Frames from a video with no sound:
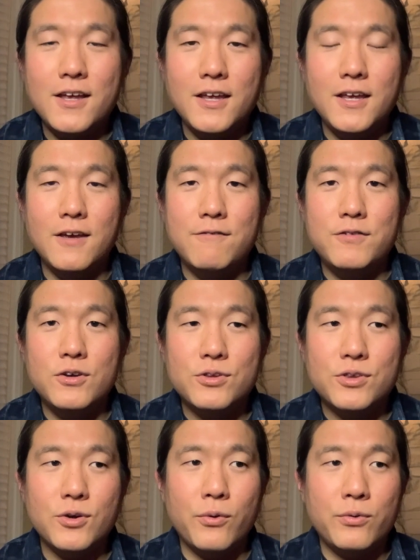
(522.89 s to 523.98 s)
If you
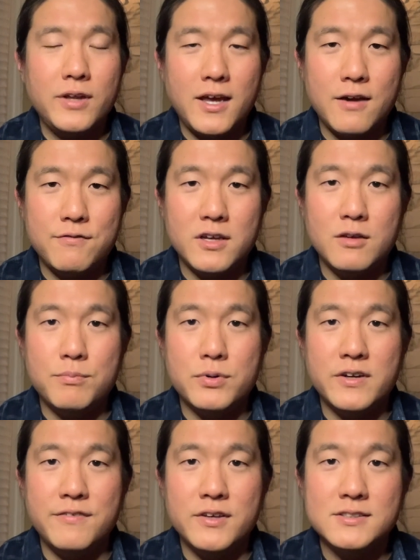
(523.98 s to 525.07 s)
don't have any
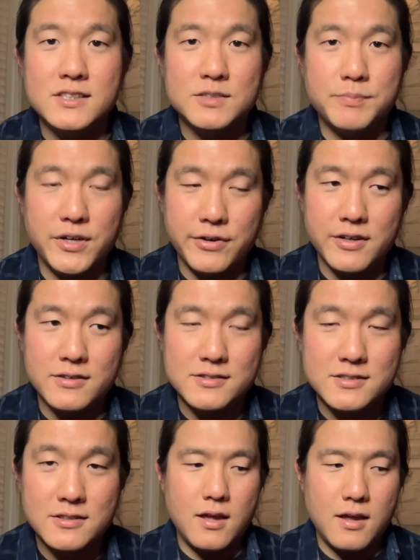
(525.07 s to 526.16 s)
previous
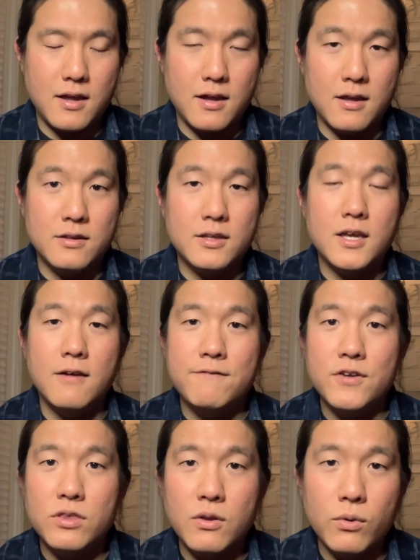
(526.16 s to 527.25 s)
experience, and if
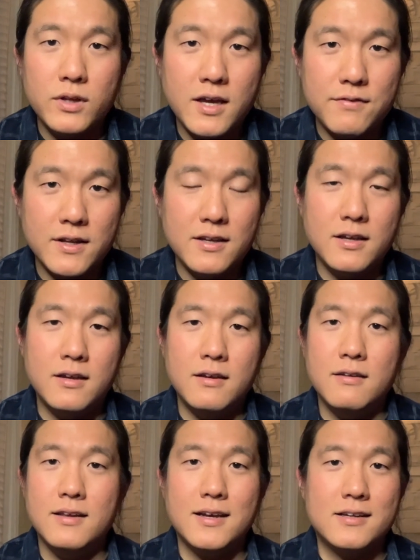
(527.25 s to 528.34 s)
you don't have any
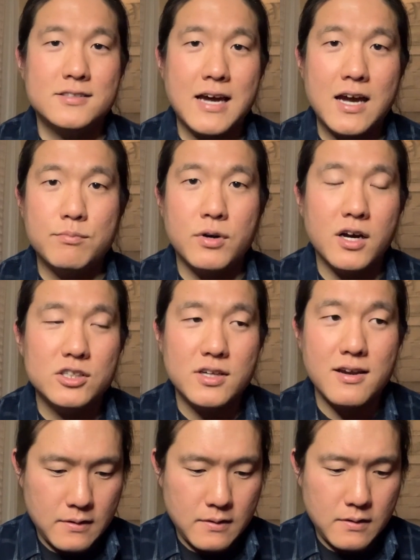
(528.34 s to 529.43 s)
side
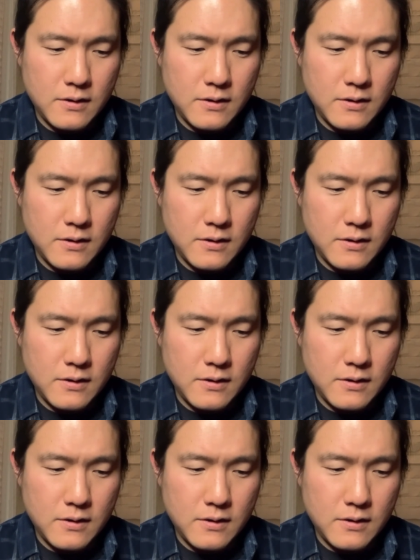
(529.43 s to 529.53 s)
projects,